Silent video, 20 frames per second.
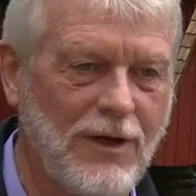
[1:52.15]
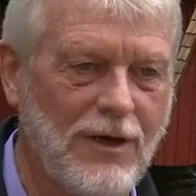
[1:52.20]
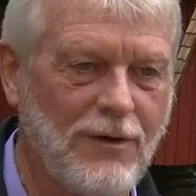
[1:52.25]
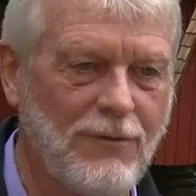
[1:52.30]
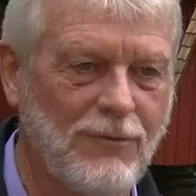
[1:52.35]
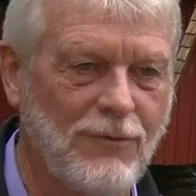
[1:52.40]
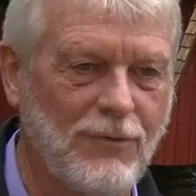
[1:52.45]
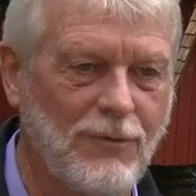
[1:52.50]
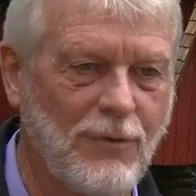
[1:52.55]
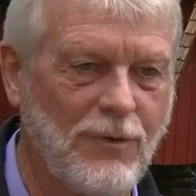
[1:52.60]
now
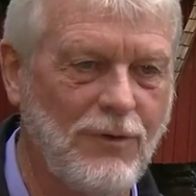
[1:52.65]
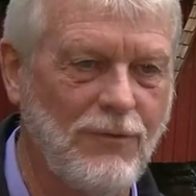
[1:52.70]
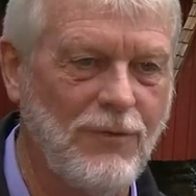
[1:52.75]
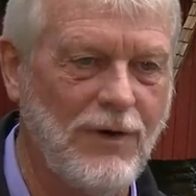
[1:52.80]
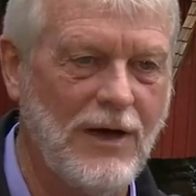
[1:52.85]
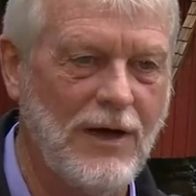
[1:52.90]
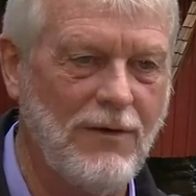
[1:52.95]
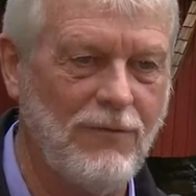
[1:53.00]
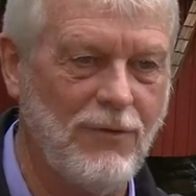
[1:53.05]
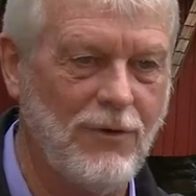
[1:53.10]
for
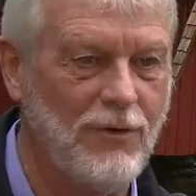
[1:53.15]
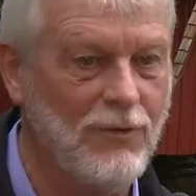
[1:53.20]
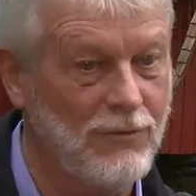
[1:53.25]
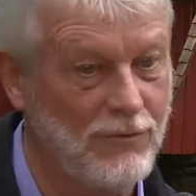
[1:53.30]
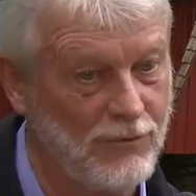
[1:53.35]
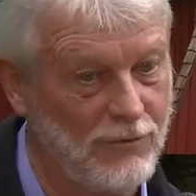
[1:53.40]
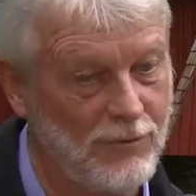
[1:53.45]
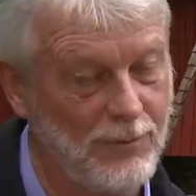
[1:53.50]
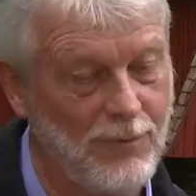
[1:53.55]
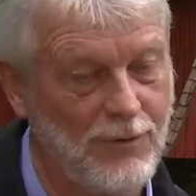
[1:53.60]
25
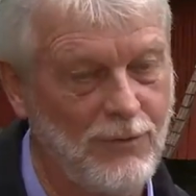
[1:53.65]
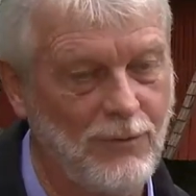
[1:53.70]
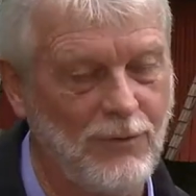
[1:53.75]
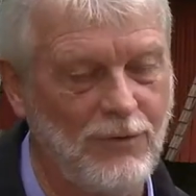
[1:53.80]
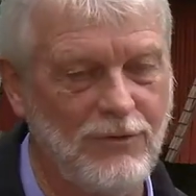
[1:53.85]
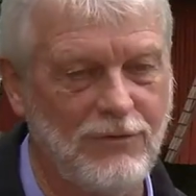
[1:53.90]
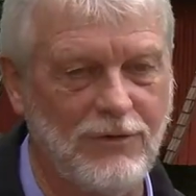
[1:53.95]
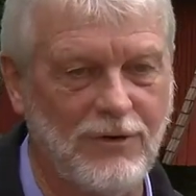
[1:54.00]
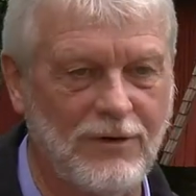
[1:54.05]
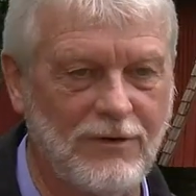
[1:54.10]
years, this will be
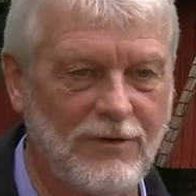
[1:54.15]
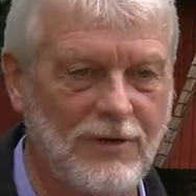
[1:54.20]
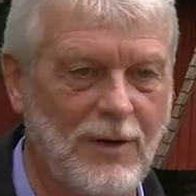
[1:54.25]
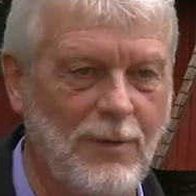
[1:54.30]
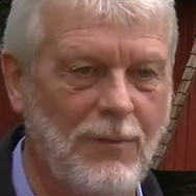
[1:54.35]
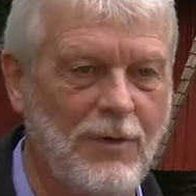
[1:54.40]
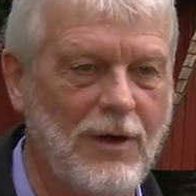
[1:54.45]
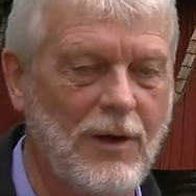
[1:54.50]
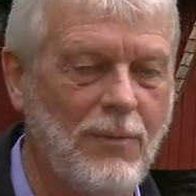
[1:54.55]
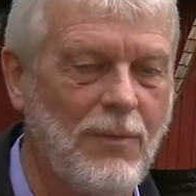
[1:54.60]
26
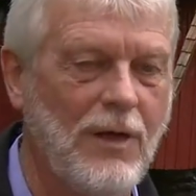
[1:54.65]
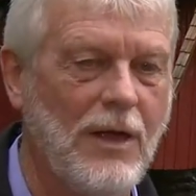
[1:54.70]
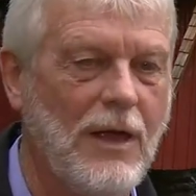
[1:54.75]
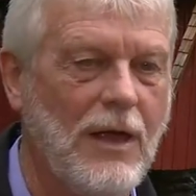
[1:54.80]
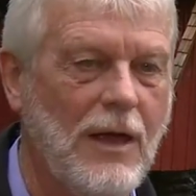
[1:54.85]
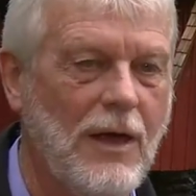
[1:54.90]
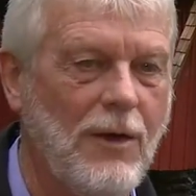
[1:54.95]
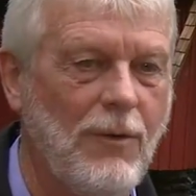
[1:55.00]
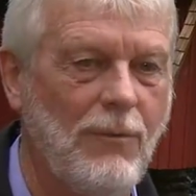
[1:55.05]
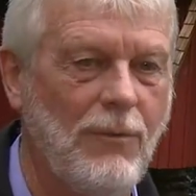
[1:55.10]
coming up,
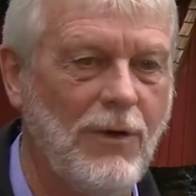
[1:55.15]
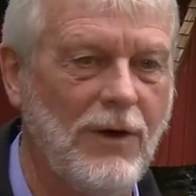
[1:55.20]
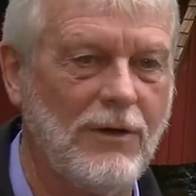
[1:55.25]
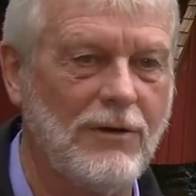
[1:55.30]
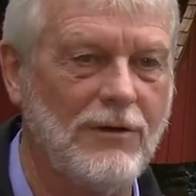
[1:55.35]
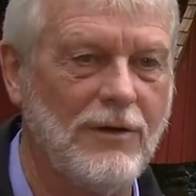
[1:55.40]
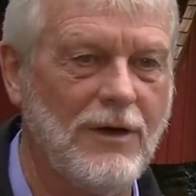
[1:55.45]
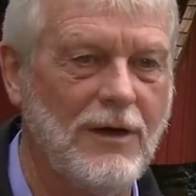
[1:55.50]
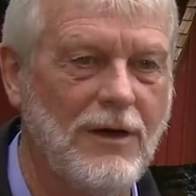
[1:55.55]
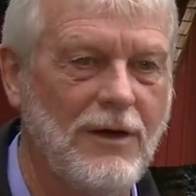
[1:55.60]

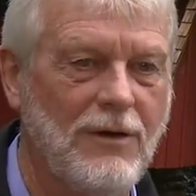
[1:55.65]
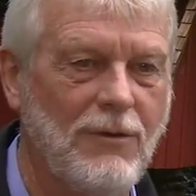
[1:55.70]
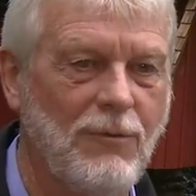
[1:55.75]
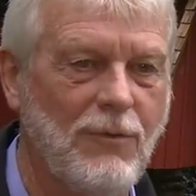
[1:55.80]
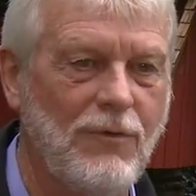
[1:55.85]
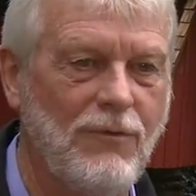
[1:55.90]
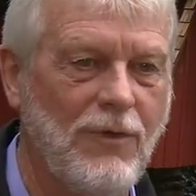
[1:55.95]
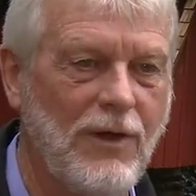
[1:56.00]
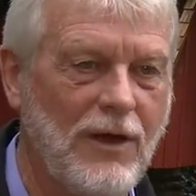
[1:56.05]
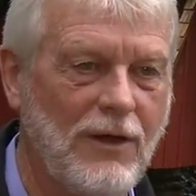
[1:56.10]
but uh,
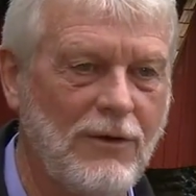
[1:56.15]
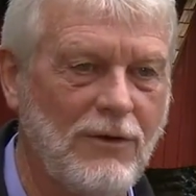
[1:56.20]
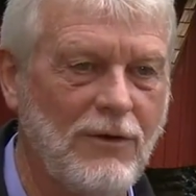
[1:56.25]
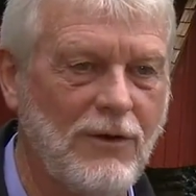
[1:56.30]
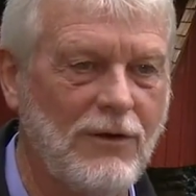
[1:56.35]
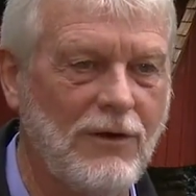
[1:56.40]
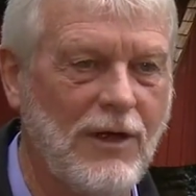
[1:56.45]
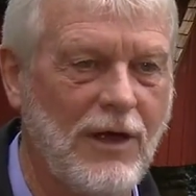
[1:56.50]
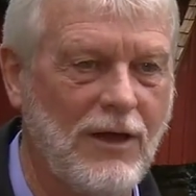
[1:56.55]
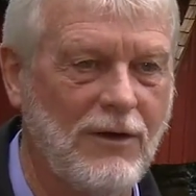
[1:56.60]
we've had
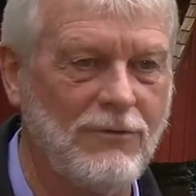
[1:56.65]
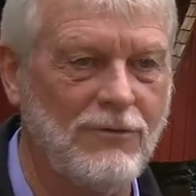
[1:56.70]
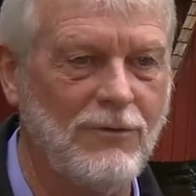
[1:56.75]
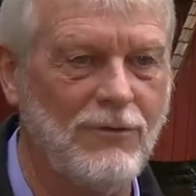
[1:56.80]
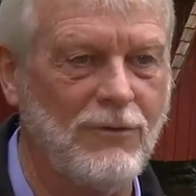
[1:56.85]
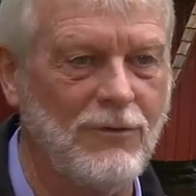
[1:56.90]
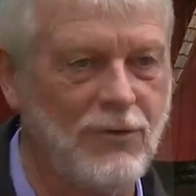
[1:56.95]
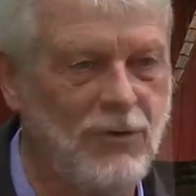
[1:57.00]
good council,